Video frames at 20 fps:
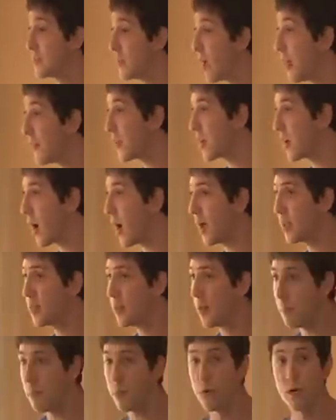not the kind
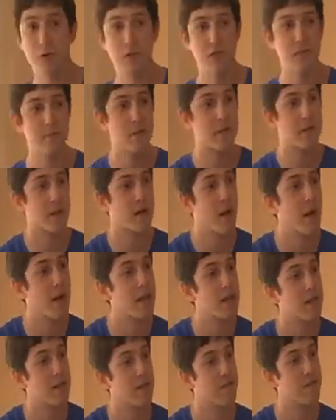that burns, but the
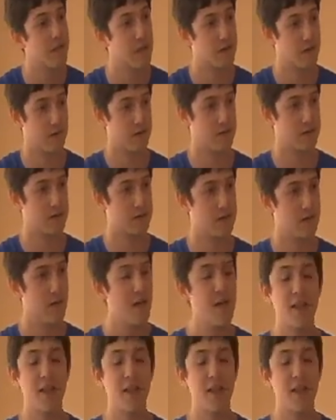kind that flickers.